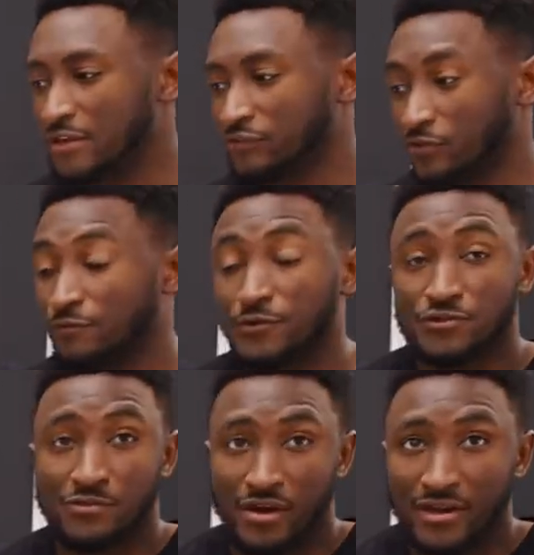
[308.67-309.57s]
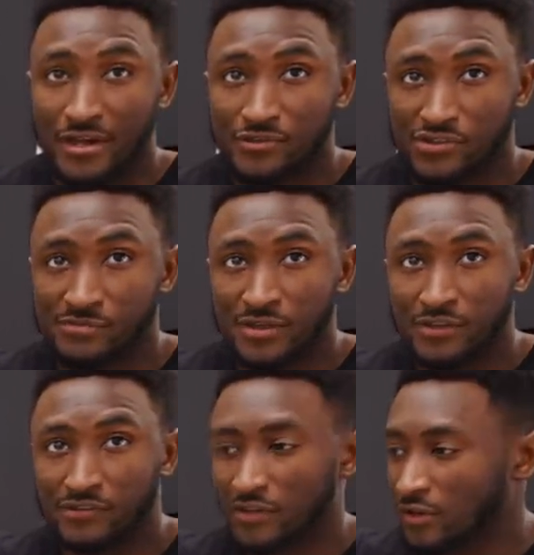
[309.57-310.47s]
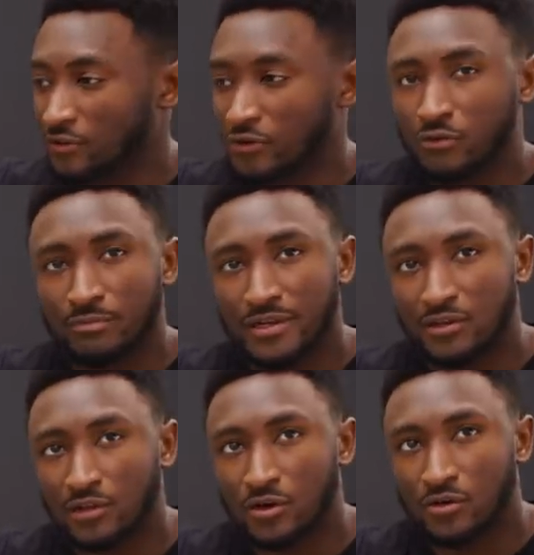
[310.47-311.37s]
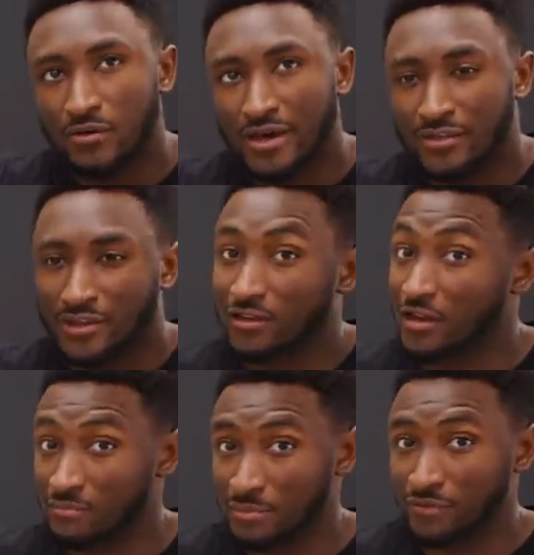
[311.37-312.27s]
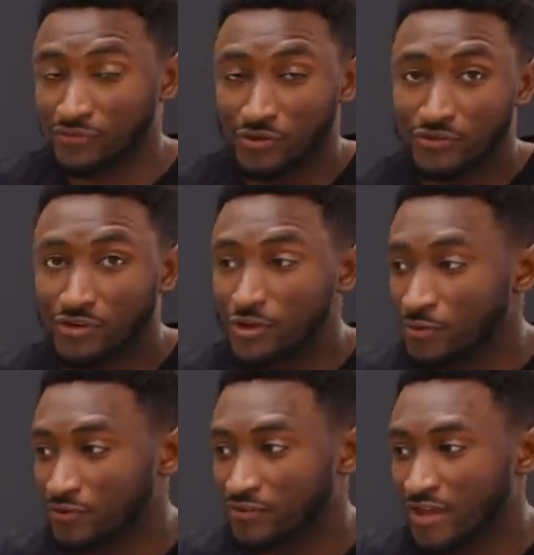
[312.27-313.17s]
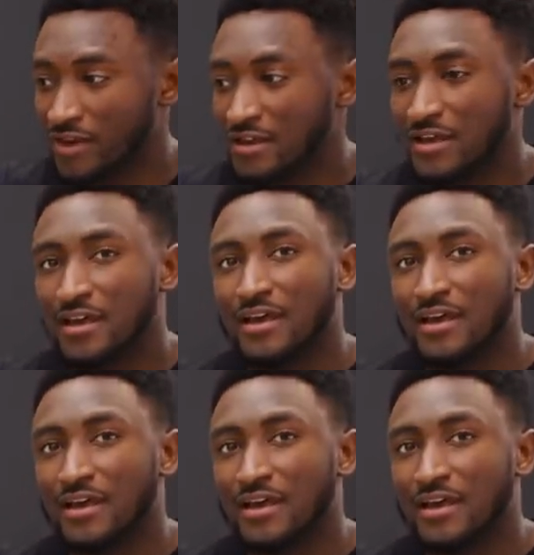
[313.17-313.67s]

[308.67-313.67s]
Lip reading: So the version without height adjustment is a little bit low, and I think a lot of people have started to notice that.